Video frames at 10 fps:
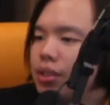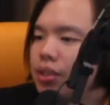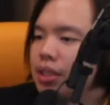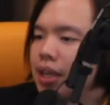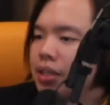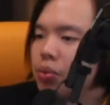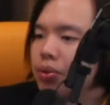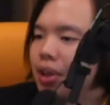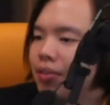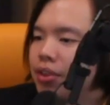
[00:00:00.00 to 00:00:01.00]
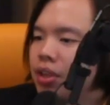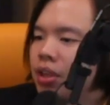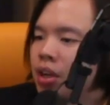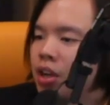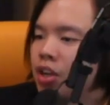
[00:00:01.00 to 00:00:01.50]
Yes, we'll definitely
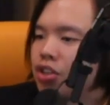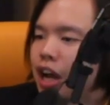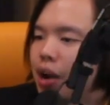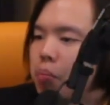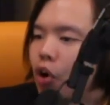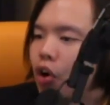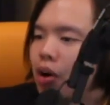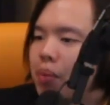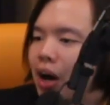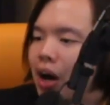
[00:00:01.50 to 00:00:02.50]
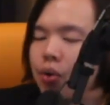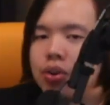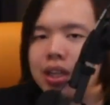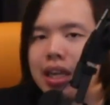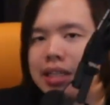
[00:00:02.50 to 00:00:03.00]
share more about how you
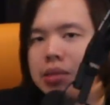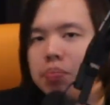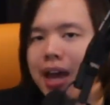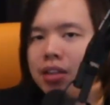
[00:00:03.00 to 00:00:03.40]
can expand